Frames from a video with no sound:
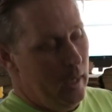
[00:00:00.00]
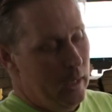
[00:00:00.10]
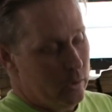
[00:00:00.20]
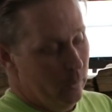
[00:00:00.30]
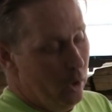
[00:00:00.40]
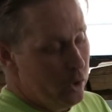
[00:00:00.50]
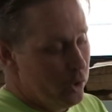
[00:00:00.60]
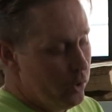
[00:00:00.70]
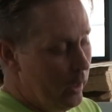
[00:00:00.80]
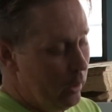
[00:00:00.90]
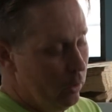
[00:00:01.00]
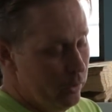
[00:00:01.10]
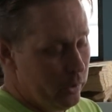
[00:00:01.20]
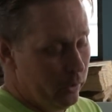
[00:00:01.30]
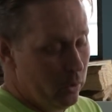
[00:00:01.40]
Had some larger drain
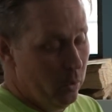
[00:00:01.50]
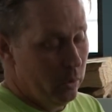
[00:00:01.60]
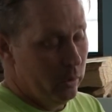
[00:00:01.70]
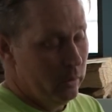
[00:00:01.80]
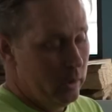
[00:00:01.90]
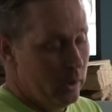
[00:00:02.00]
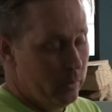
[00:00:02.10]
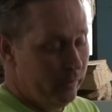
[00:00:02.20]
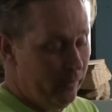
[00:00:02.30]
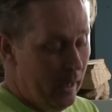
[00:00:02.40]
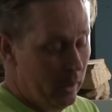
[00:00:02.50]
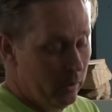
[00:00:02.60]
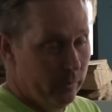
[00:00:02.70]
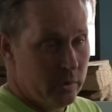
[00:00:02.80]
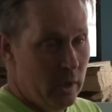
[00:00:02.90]
holes in the corner because we
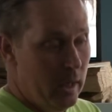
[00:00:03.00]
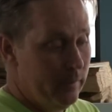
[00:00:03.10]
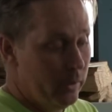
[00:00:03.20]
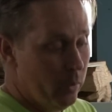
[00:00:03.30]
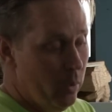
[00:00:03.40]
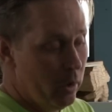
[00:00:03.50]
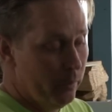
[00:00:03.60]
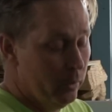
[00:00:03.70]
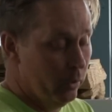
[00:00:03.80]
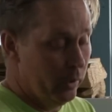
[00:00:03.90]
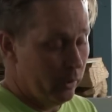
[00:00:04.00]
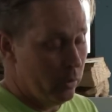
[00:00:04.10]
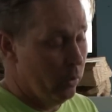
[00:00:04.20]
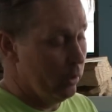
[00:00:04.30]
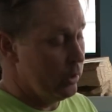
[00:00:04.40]
found over time that the water pooled in the
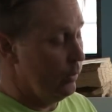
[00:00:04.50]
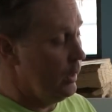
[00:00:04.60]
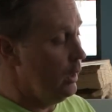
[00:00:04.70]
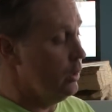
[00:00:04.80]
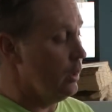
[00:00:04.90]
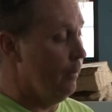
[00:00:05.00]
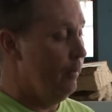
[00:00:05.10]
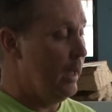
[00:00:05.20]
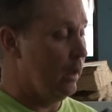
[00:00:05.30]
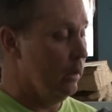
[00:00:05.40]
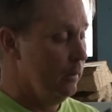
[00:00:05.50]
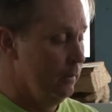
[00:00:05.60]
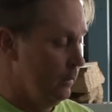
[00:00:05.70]
corner, so we needed something bigger.